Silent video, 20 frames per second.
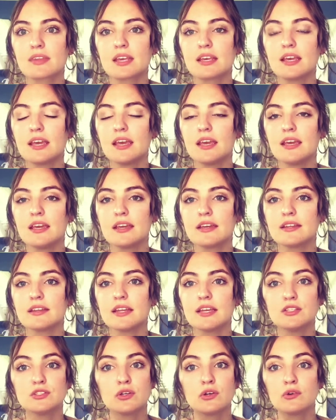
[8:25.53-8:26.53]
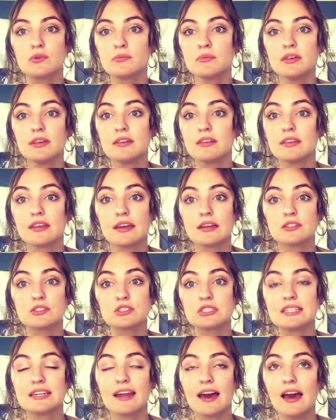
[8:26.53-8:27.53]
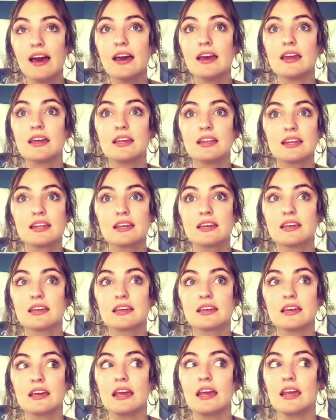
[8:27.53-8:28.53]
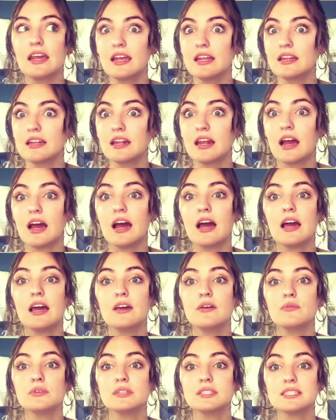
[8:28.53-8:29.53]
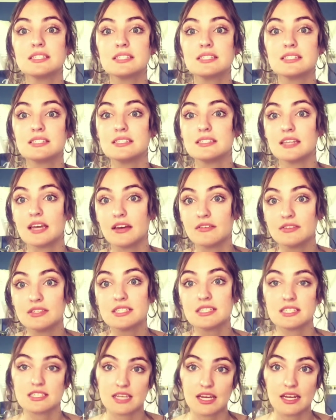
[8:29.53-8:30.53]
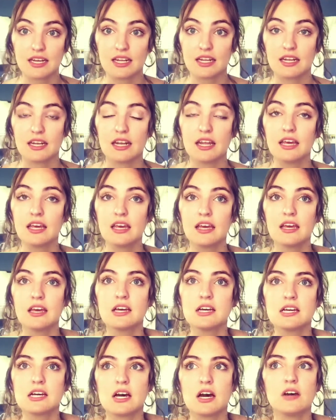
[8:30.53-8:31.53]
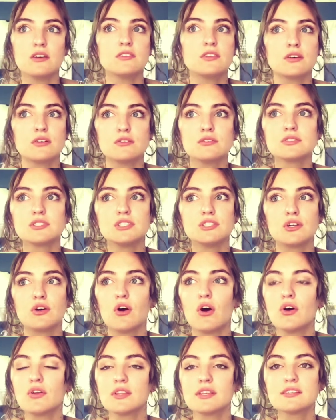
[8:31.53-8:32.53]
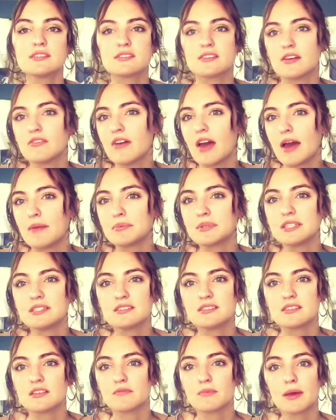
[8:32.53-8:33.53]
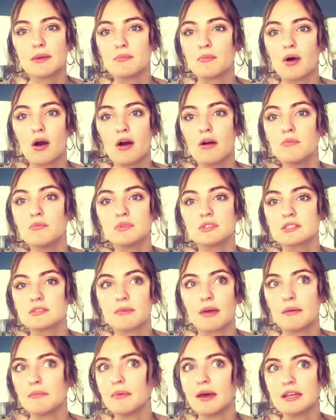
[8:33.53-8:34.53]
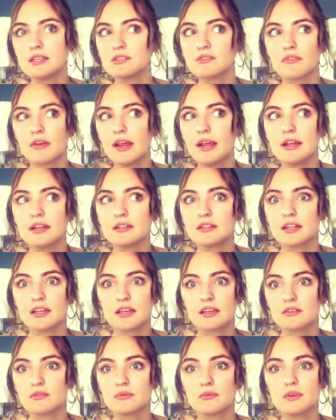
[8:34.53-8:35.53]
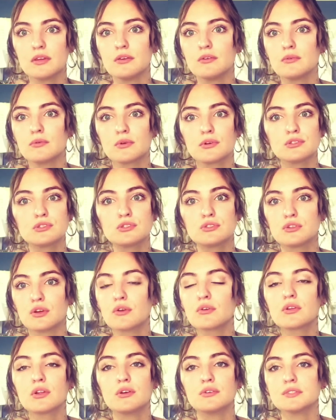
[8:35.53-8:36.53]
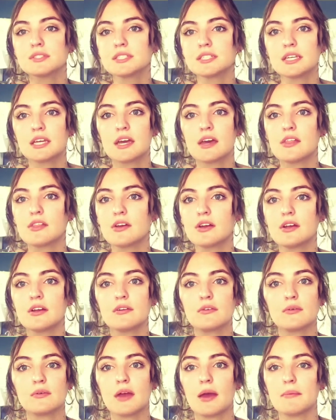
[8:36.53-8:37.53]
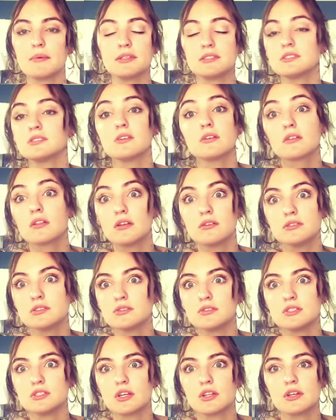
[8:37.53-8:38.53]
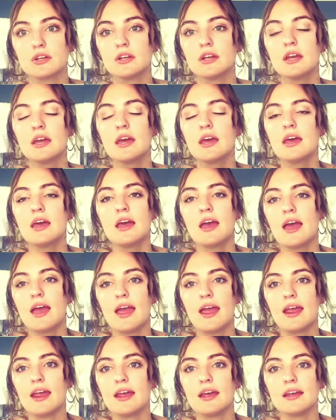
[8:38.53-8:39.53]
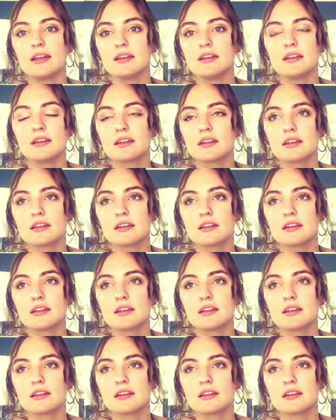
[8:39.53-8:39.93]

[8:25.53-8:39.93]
and they told me that she died, and I was devastated. Although, you know, all this stuff happened and stuff, my mom was my best friend. Like, we were so close together. I mean, so close to each other. And,